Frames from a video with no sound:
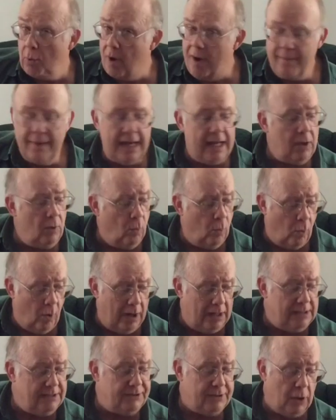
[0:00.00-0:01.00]
re mi
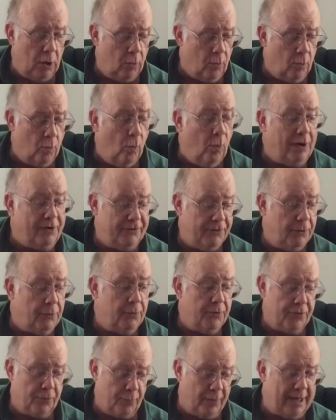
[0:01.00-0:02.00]
1,
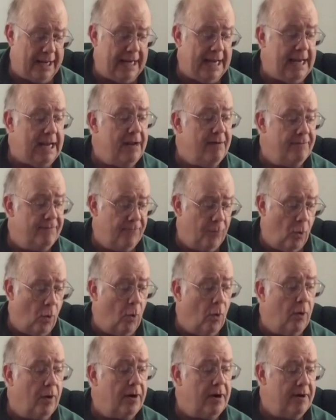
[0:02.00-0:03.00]
2, 3,
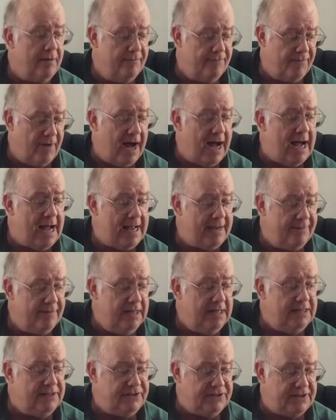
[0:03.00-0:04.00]
4,
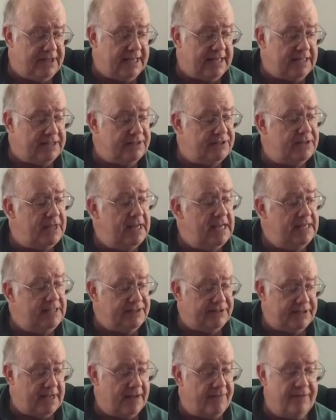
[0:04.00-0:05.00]
5, 6,
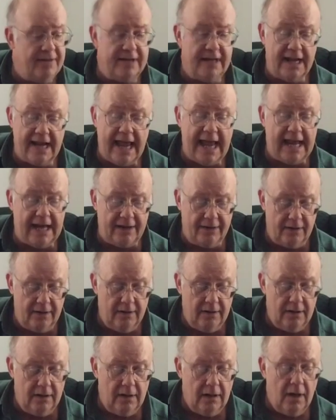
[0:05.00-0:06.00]
7, and
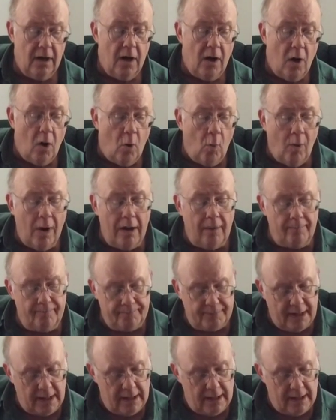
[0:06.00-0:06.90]
8. Well,